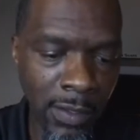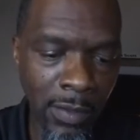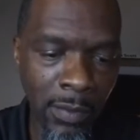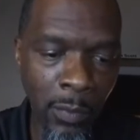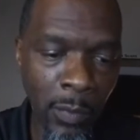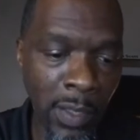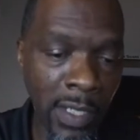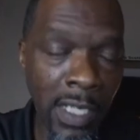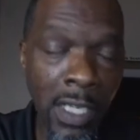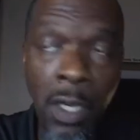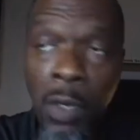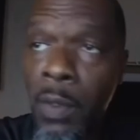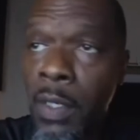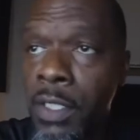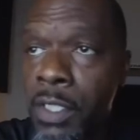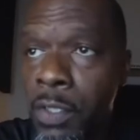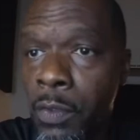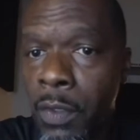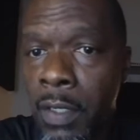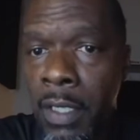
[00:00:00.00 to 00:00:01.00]
we go
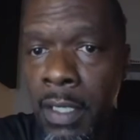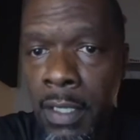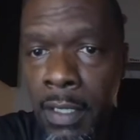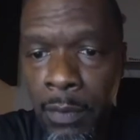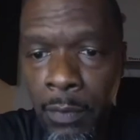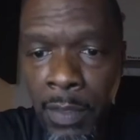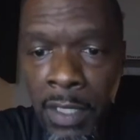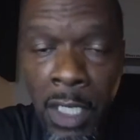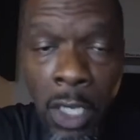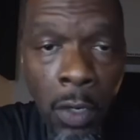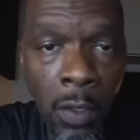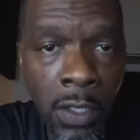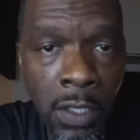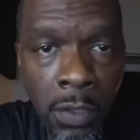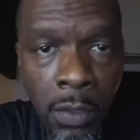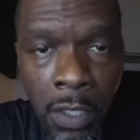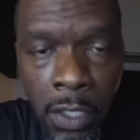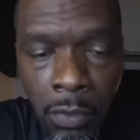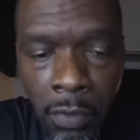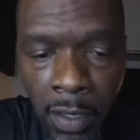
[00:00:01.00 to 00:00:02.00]
into
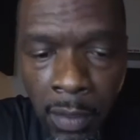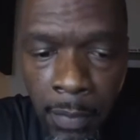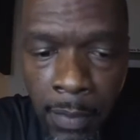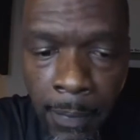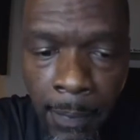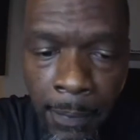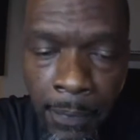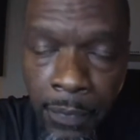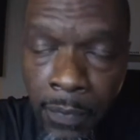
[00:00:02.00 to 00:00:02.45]
an agreement,